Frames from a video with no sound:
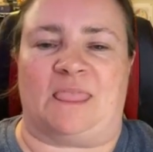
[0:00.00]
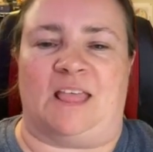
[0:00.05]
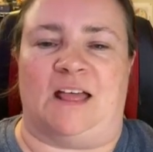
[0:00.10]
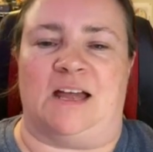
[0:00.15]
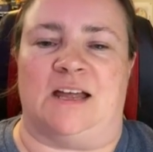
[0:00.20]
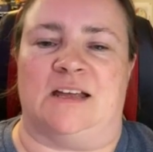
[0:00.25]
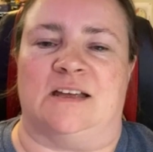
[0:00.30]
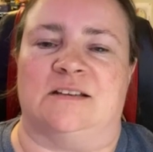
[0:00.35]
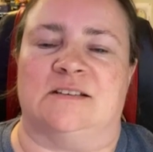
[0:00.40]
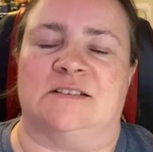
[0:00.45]

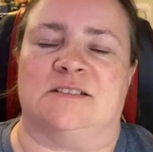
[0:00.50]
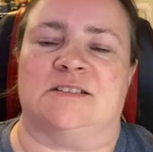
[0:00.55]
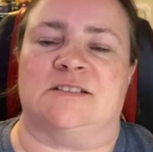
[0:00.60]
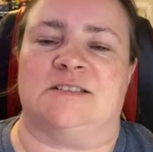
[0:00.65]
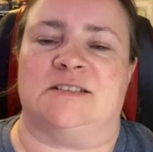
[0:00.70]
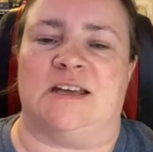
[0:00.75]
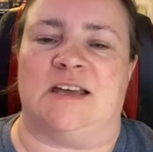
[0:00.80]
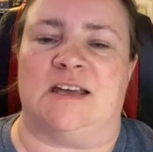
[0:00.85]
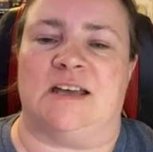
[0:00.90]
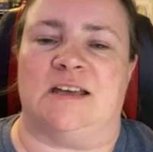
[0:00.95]
I
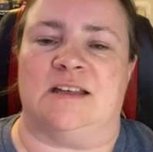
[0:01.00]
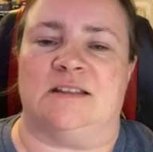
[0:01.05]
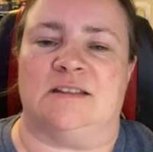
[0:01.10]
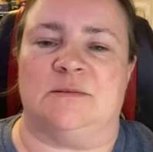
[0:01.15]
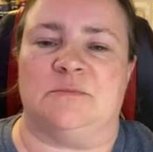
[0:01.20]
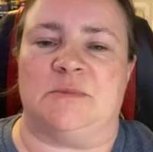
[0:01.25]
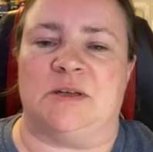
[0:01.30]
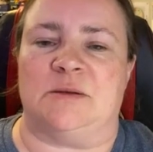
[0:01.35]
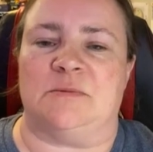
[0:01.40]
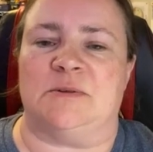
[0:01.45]
understand
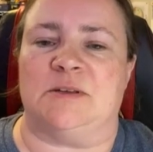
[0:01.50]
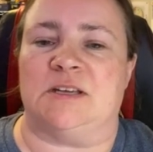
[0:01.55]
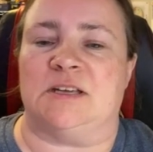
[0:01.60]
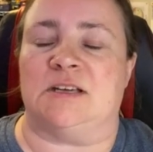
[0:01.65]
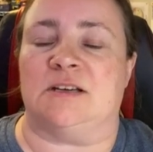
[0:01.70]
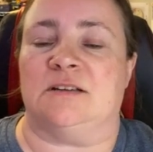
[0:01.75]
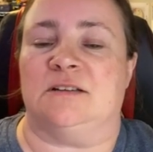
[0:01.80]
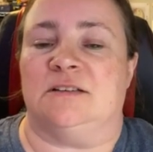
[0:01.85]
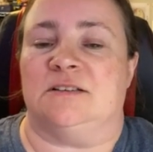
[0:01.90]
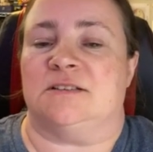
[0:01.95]
that maybe
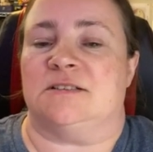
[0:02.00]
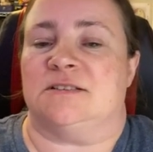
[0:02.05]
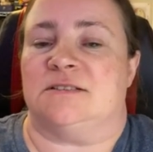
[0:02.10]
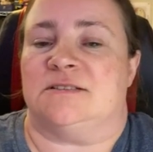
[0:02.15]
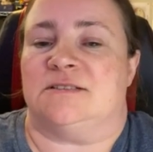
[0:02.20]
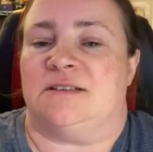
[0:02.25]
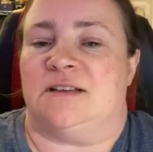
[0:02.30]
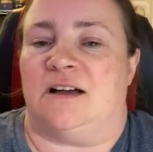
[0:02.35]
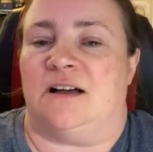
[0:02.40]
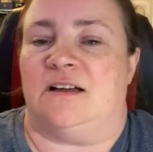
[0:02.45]
English
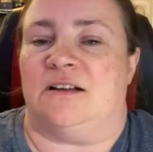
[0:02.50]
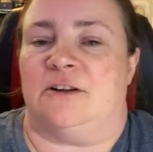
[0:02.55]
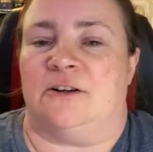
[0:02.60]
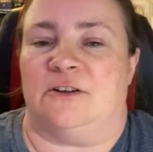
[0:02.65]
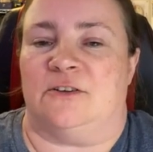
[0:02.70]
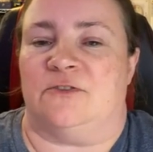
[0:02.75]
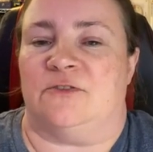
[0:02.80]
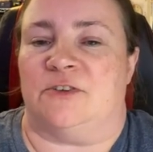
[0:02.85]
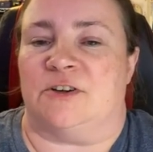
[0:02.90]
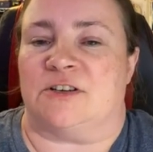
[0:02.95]
is not
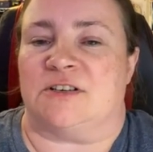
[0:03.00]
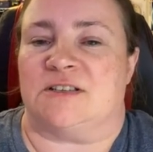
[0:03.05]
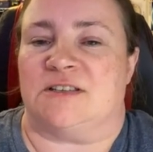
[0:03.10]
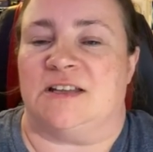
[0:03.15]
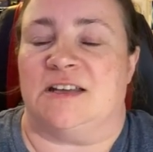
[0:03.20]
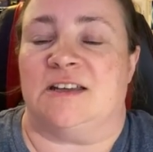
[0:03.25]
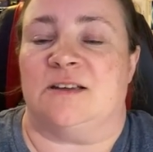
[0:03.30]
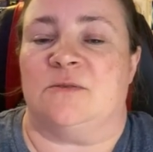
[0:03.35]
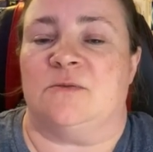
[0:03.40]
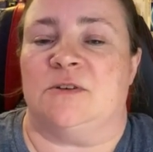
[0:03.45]
her first
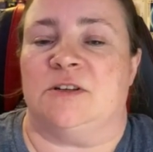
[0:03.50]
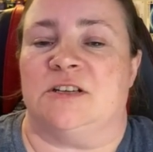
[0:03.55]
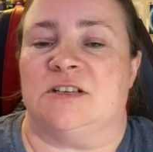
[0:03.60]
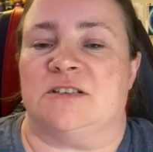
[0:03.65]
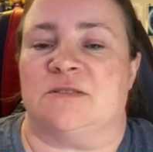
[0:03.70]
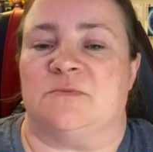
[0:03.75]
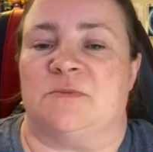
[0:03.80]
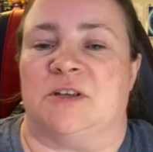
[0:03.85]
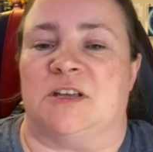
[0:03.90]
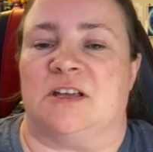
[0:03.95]

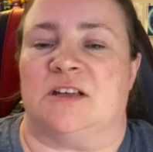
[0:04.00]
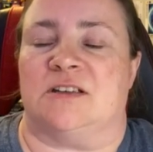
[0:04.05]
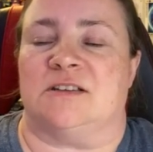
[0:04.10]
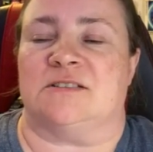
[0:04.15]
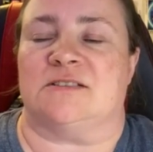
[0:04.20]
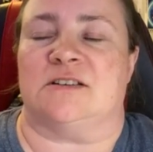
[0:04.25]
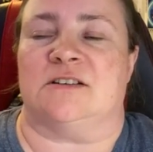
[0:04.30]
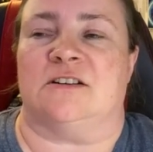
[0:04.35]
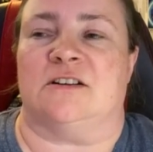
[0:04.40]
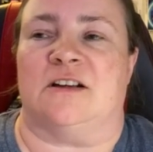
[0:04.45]
language
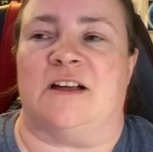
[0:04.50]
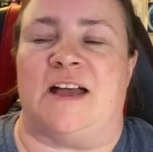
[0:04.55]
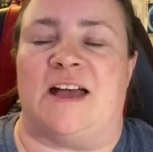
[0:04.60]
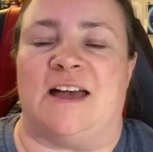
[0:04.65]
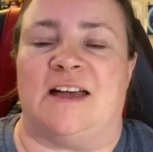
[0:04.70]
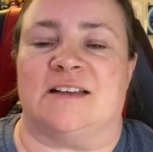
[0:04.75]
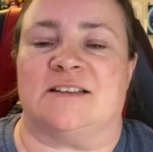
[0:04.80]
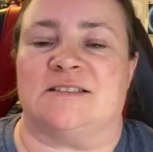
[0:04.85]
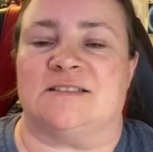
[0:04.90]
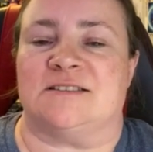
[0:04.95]
because her
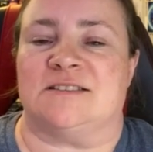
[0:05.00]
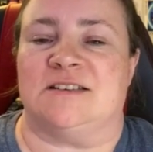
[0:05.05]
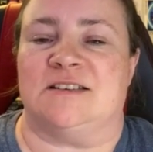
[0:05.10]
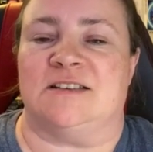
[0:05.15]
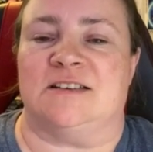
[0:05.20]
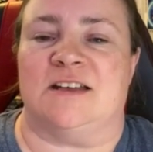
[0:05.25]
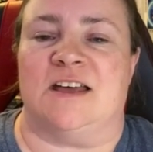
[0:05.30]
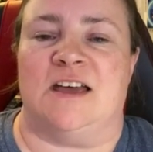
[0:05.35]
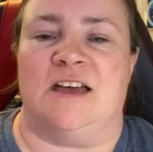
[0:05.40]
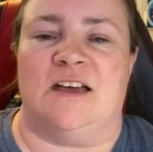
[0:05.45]

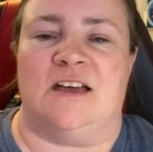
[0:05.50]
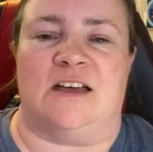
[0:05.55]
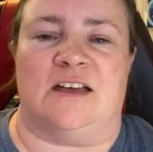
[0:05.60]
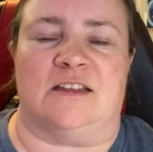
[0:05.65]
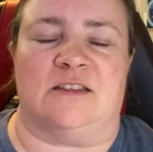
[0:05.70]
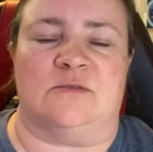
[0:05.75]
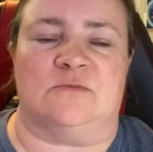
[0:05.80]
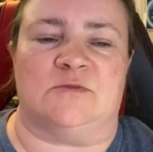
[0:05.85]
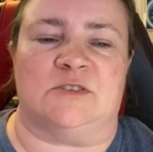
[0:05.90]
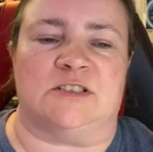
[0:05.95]
accent
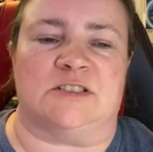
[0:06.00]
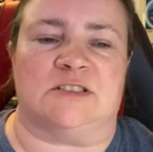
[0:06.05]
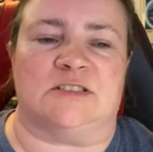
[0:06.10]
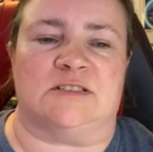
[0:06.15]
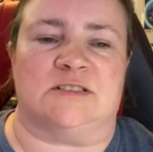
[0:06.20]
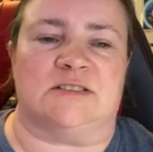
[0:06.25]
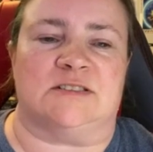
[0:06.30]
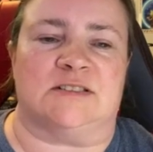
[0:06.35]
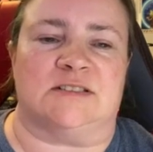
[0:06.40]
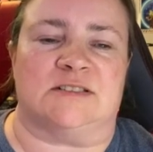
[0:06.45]
and the way
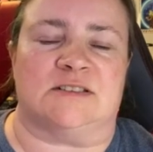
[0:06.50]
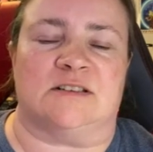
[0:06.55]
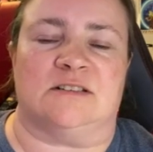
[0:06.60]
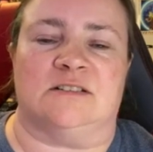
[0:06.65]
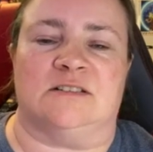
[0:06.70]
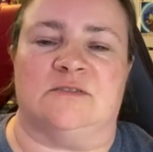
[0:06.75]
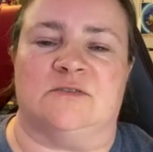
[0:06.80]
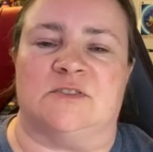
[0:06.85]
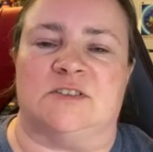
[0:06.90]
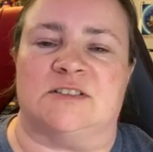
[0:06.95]
she says
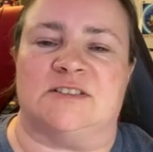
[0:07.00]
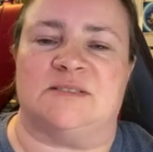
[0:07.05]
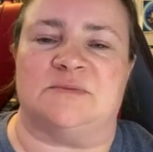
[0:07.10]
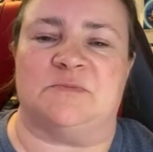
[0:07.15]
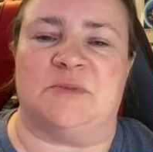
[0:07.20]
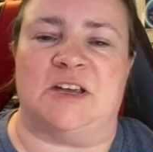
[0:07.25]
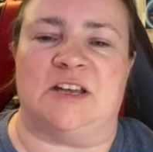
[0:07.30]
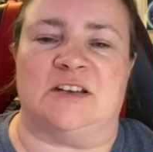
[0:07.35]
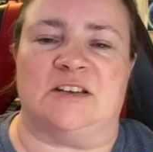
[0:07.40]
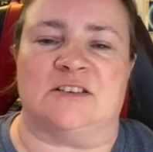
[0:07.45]
all of the
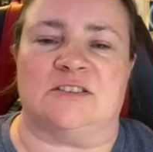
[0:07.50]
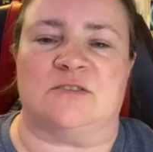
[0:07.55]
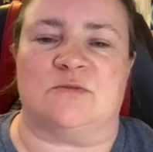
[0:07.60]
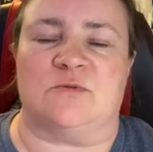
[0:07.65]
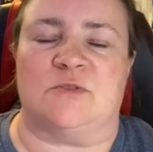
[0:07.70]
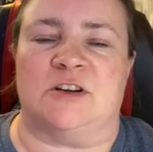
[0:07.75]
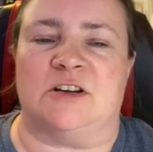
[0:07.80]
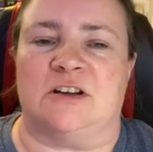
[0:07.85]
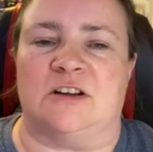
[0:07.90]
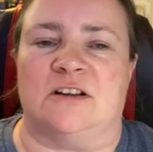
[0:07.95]
Spanish
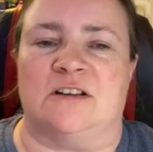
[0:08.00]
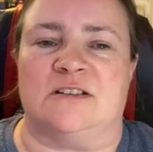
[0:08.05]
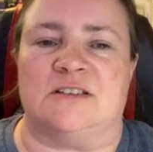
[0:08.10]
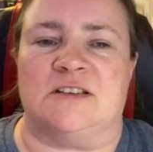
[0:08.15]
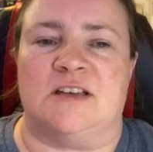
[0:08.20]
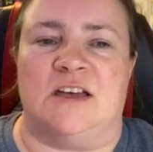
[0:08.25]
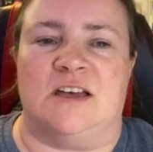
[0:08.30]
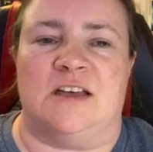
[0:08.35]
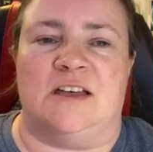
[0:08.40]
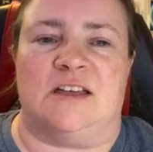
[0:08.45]
words
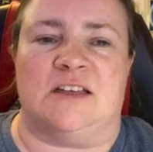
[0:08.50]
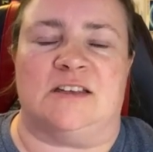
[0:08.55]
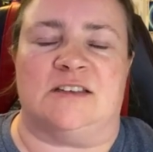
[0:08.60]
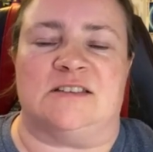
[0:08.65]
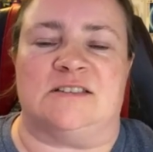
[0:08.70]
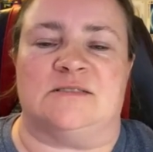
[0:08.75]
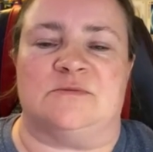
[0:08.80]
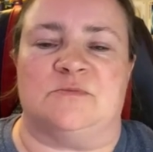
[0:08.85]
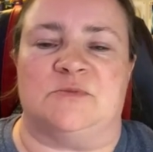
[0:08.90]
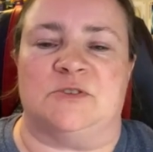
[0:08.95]

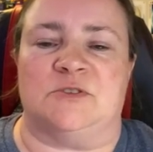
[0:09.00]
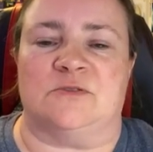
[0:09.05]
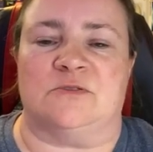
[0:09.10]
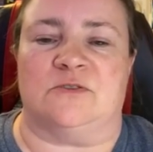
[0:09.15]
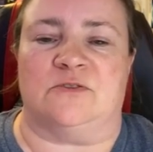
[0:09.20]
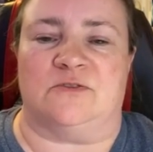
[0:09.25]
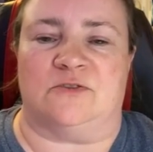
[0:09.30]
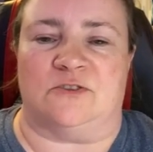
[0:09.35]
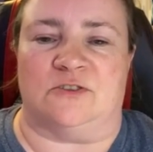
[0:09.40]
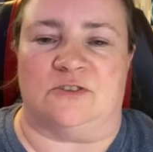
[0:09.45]
is
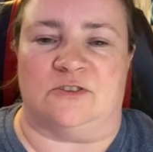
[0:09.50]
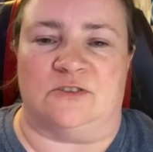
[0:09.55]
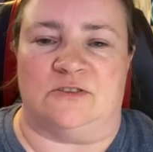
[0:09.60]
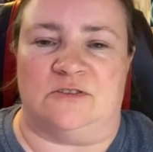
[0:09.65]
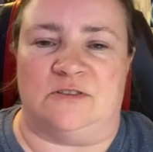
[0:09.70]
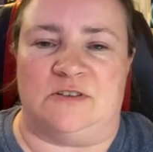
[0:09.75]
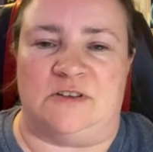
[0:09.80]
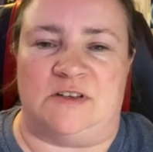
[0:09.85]
beautiful.